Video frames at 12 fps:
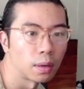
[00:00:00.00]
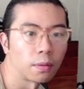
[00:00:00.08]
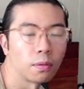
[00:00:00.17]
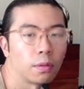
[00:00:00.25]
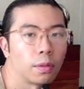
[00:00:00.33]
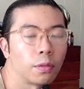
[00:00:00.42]

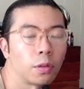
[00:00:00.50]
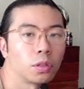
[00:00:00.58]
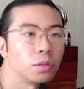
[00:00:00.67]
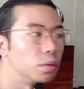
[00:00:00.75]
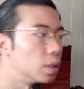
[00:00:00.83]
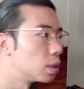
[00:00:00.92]
refer
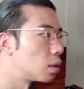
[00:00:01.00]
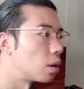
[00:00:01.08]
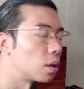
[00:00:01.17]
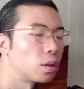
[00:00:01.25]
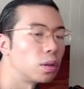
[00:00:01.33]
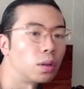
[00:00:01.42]
to this
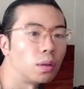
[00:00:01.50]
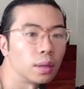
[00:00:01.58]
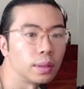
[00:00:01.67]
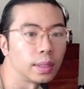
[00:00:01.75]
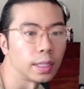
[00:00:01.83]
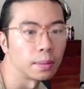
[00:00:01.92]
article
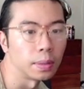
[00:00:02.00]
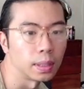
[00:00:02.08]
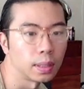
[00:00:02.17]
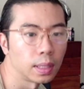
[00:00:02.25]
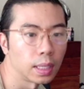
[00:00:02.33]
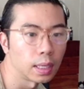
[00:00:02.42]
on
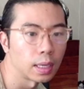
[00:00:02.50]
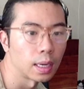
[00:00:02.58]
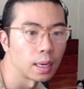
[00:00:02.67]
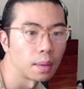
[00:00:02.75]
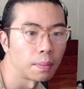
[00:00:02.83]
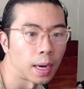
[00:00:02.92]
CNBC.
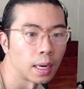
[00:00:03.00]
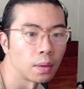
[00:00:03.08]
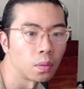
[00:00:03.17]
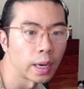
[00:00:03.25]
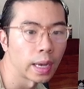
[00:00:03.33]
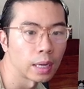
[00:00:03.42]

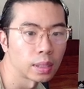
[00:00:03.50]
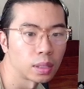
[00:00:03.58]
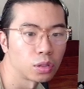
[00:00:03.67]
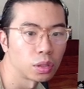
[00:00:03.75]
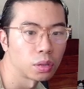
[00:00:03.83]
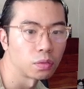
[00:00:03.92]
Biden White House
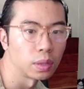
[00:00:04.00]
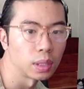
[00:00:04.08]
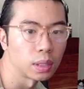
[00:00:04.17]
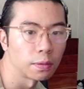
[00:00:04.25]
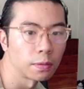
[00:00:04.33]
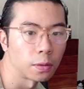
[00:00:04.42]
has just
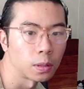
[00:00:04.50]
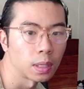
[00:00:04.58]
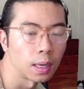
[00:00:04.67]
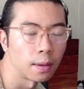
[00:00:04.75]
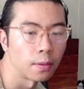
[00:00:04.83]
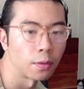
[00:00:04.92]
released a first
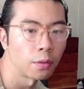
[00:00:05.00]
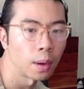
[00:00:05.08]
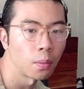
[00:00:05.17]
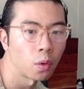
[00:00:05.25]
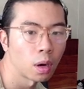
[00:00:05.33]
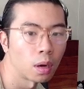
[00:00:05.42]
ever
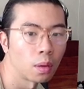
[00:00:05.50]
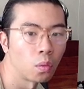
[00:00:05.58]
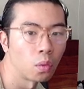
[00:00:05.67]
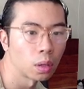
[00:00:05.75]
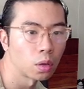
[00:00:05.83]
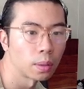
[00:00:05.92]
framework on
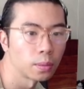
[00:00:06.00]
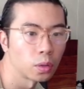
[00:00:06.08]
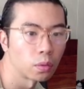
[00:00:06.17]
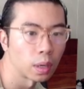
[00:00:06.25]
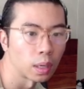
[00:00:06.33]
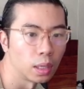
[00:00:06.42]
what crypto
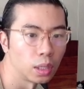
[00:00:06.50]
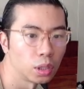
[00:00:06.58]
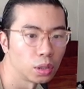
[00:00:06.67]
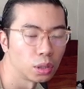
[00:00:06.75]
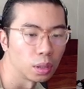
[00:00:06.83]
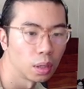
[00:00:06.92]

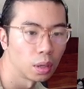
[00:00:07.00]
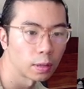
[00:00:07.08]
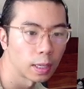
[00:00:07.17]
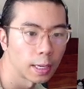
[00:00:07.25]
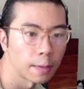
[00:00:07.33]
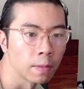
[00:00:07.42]
regulation should
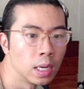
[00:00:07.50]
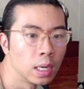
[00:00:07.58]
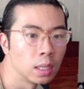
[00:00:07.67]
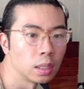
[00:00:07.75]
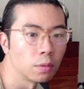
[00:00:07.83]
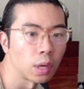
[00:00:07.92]
look like.
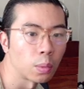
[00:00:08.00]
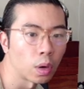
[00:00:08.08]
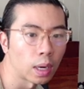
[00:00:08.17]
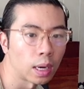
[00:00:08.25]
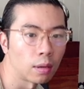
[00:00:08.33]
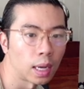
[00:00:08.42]
The
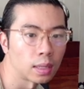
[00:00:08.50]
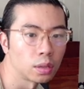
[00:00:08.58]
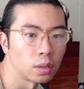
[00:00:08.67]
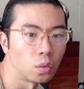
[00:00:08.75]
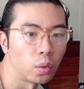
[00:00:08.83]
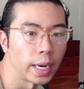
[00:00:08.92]
framework outlines
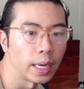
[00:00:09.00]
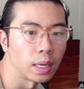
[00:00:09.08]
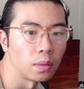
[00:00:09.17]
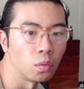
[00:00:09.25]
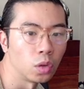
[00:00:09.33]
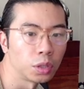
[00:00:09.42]
the way
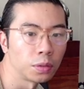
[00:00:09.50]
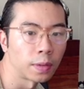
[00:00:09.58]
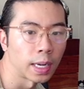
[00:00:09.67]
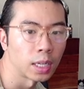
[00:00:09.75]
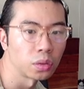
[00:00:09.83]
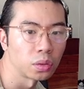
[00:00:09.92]
in which
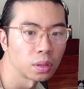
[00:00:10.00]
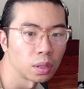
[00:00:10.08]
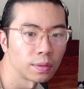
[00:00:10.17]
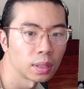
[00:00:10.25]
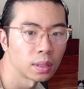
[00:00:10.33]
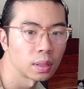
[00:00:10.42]
financial
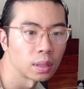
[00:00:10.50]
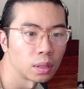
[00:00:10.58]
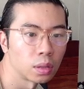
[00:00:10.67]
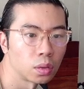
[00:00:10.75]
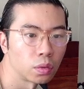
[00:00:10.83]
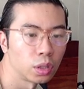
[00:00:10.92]
services
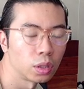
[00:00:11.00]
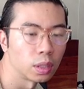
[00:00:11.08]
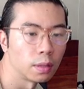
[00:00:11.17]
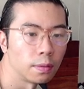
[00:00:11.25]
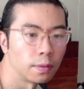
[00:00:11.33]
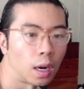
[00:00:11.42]
industry
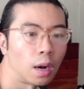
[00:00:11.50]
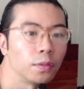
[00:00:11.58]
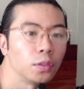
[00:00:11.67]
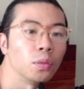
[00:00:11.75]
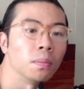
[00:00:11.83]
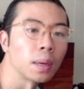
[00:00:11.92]
should
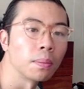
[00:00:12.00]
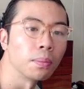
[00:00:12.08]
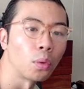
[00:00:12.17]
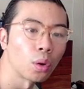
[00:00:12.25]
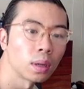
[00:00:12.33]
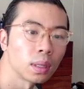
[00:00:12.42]
evolve to make
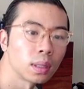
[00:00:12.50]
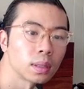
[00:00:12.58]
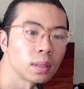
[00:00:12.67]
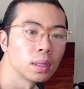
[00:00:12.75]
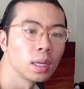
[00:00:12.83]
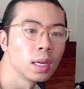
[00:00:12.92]

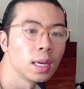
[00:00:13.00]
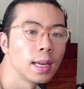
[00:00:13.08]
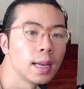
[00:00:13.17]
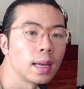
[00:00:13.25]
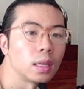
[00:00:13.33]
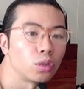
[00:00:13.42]
borderless
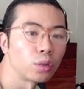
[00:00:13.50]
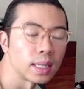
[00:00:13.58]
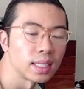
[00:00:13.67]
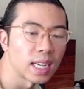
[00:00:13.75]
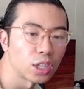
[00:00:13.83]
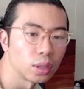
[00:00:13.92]

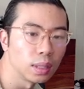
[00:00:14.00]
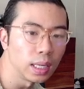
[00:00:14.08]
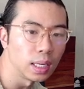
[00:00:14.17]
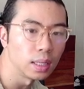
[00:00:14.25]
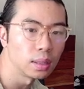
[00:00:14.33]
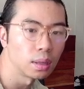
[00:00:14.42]
transaction
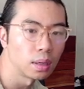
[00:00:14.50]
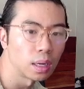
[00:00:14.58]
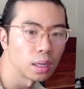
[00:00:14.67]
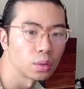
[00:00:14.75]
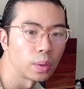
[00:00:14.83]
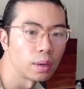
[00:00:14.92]
easier,
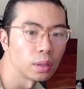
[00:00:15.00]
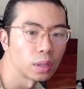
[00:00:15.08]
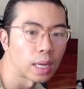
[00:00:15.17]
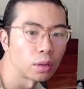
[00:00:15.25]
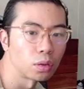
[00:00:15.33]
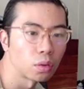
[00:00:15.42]
as well as
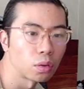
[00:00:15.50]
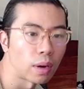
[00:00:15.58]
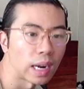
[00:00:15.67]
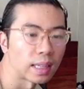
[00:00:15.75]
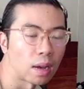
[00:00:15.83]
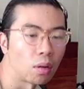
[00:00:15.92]
how to
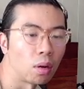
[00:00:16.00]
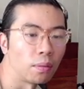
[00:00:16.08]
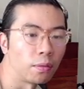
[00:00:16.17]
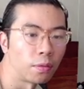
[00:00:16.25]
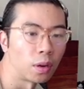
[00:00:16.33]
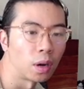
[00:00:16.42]
crack down on
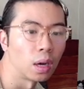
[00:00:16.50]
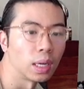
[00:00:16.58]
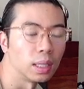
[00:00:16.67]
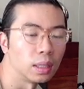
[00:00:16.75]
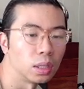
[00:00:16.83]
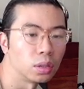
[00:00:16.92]
fraud
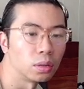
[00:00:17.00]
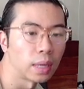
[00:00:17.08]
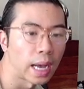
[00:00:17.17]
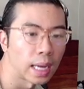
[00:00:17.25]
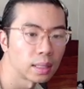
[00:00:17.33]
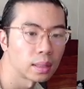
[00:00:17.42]
in digital
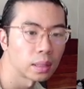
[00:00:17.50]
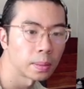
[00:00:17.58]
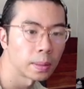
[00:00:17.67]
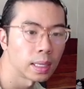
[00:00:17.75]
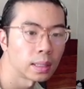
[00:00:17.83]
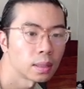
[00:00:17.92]
asset
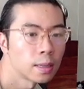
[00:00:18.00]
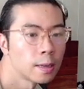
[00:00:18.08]
space.